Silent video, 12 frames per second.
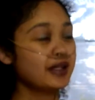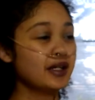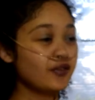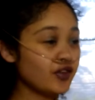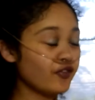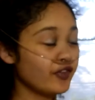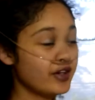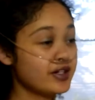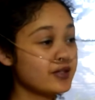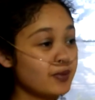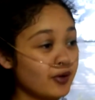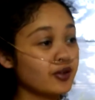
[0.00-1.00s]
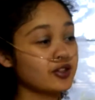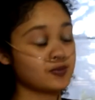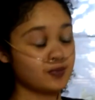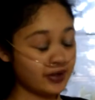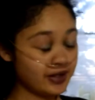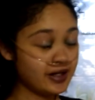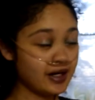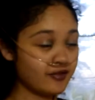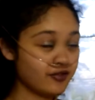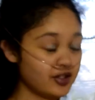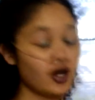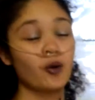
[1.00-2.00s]
If you think your bowl is big
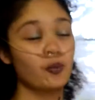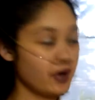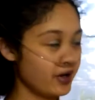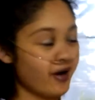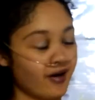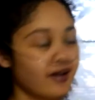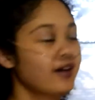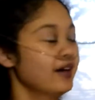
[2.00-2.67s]
enough, go bigger.